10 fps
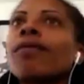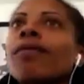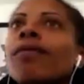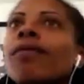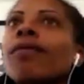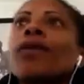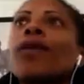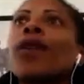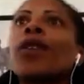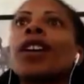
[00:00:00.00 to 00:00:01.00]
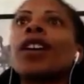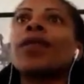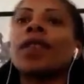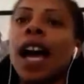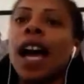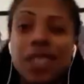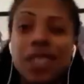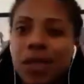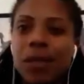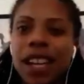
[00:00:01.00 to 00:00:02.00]
going forward. If it
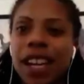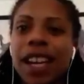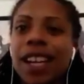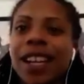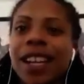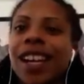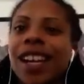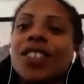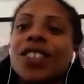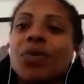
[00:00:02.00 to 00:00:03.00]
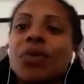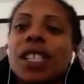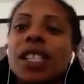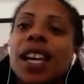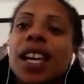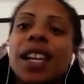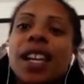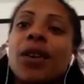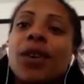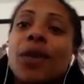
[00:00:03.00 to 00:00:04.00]
happens to me again, I'll just reset
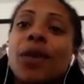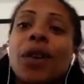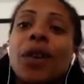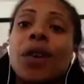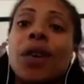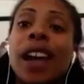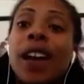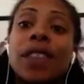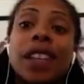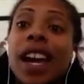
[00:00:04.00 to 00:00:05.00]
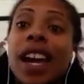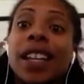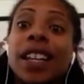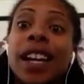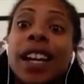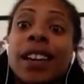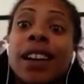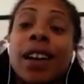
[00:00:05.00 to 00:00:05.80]
and go forward and have to look at it later.